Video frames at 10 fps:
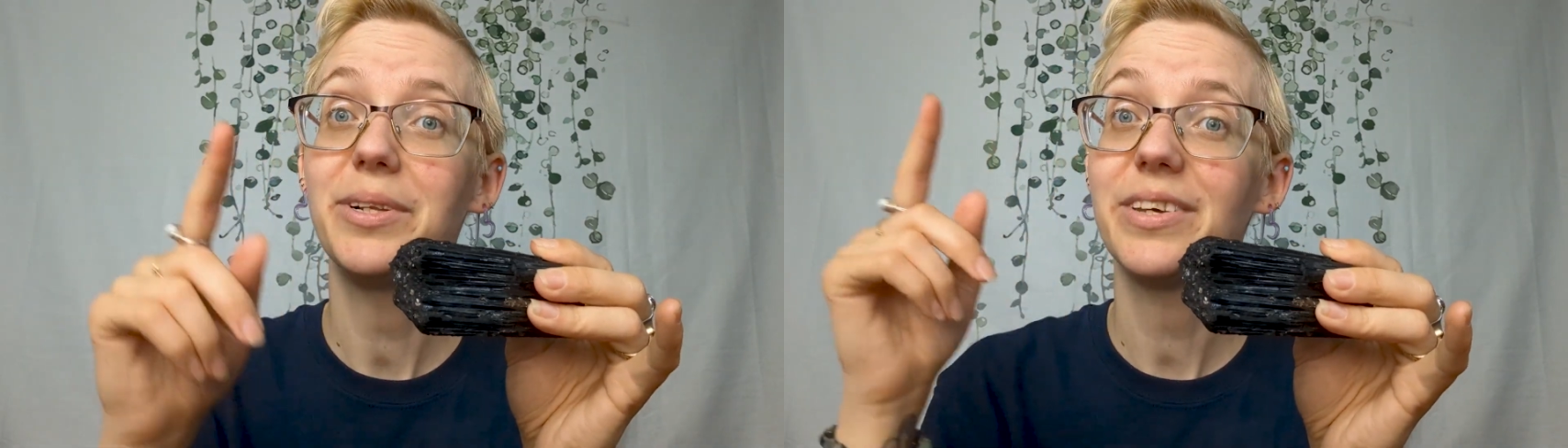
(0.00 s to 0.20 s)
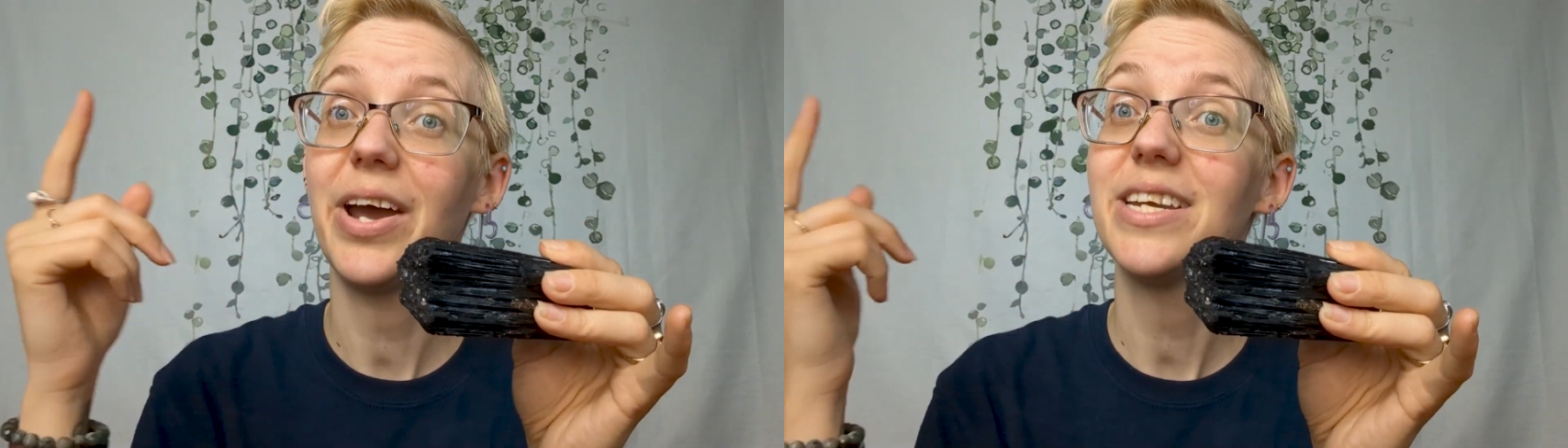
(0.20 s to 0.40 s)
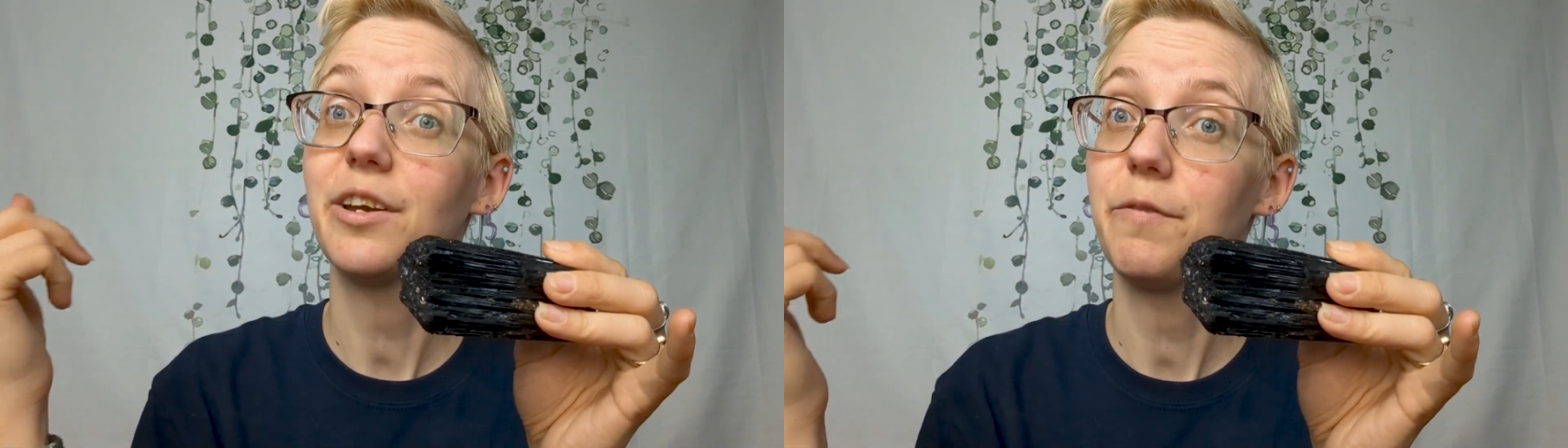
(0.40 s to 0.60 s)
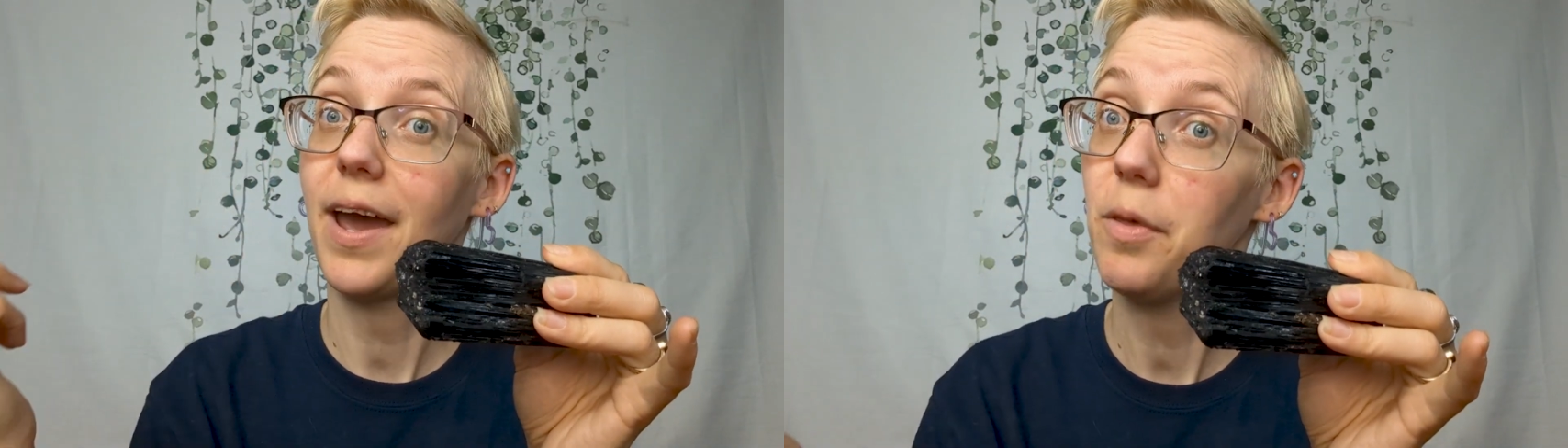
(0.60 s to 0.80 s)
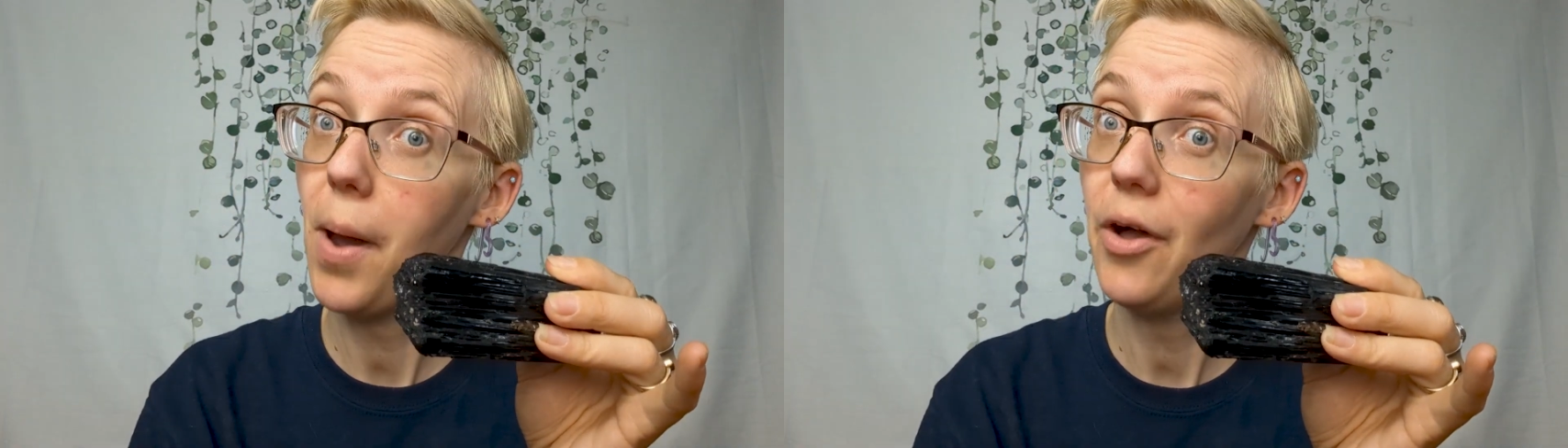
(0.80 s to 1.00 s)
to identify
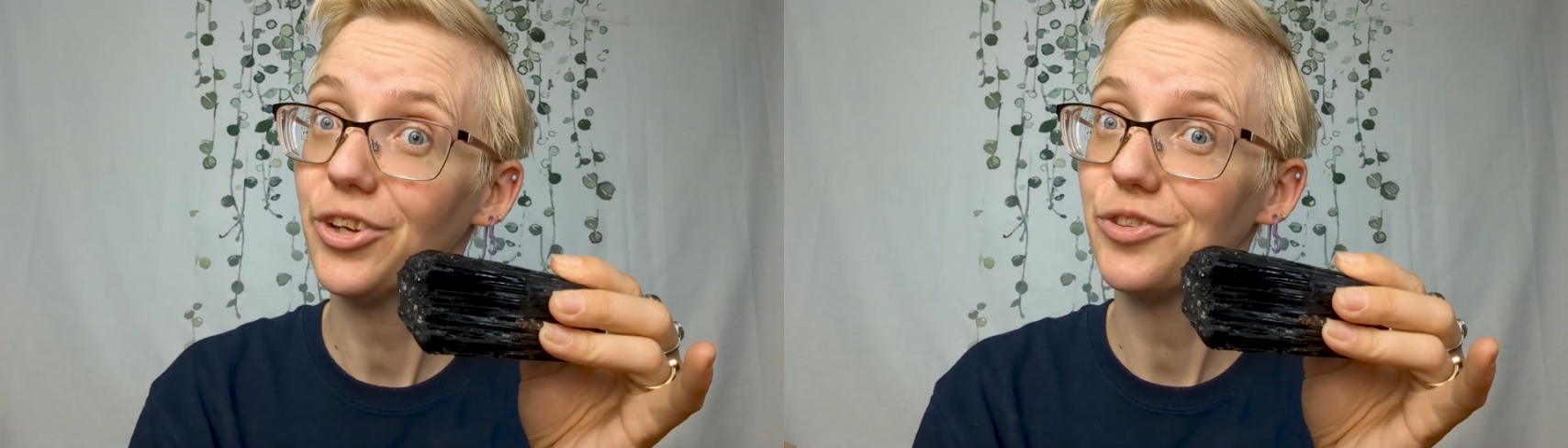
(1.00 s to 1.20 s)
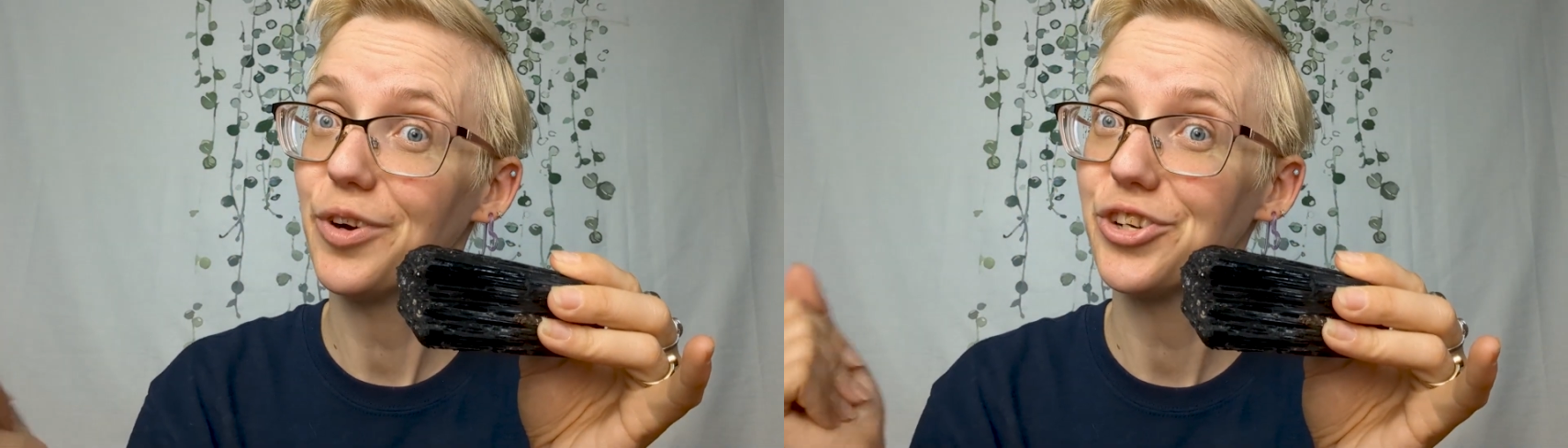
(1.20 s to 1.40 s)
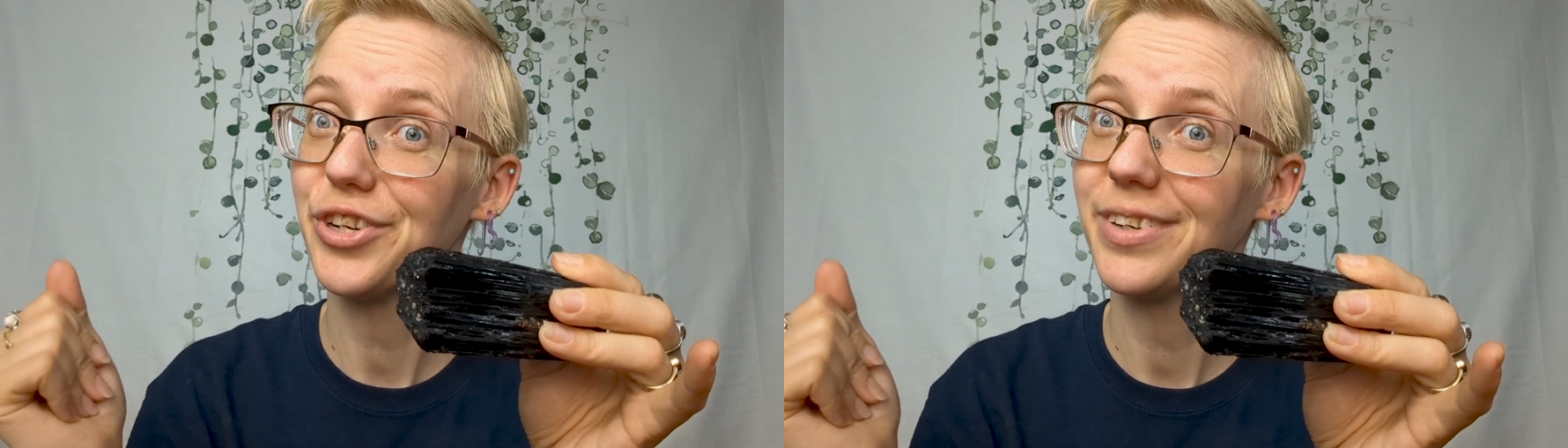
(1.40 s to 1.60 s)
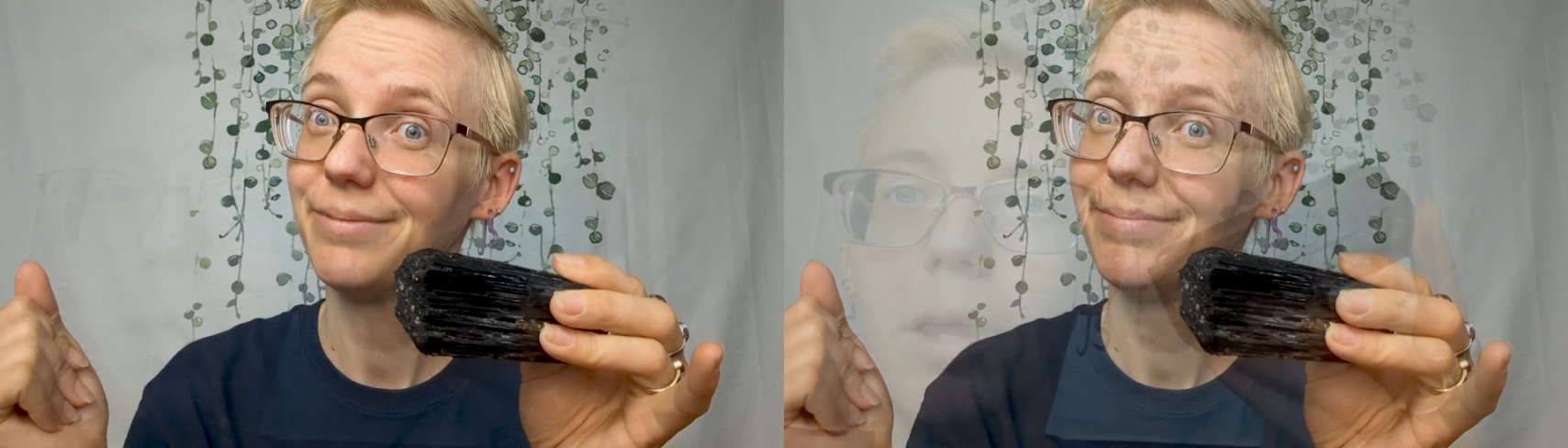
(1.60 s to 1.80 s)
the polished version.